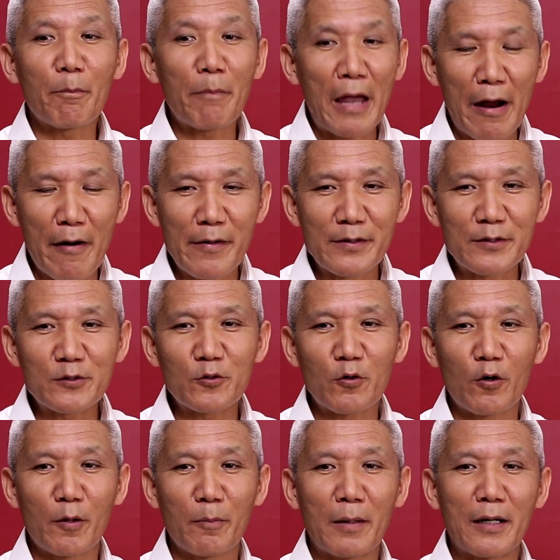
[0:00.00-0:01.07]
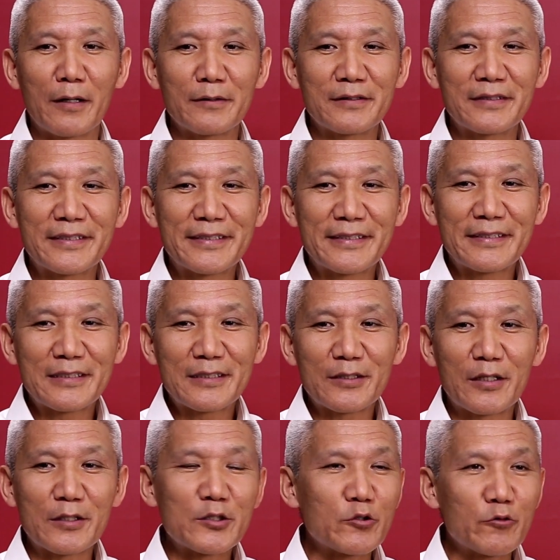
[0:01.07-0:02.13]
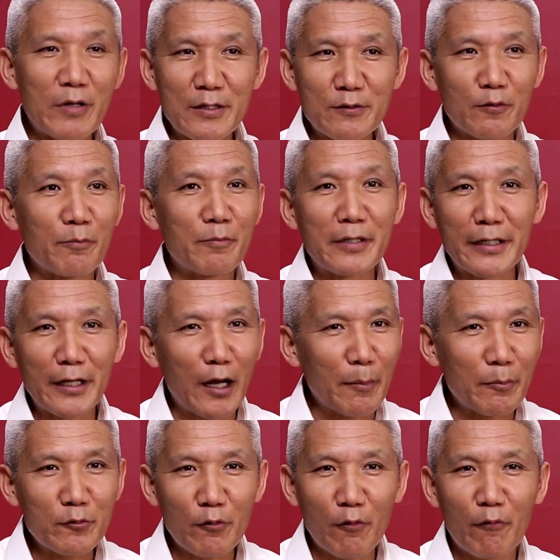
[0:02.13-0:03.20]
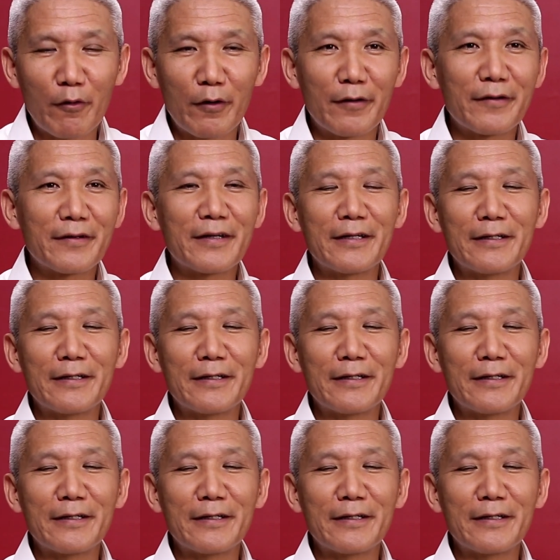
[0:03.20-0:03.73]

Parents talk about the stress of bringing up children.